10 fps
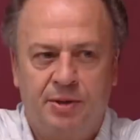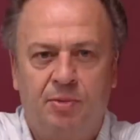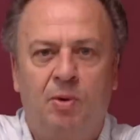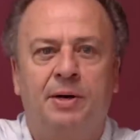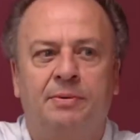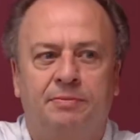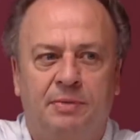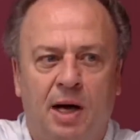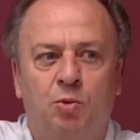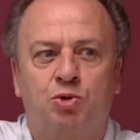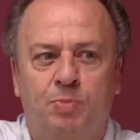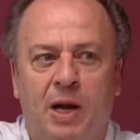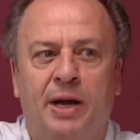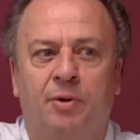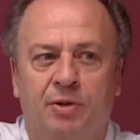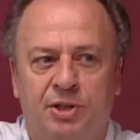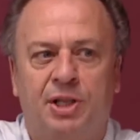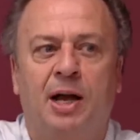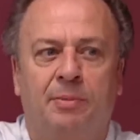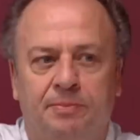You know what? I was blind all this
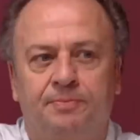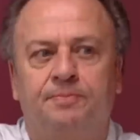time.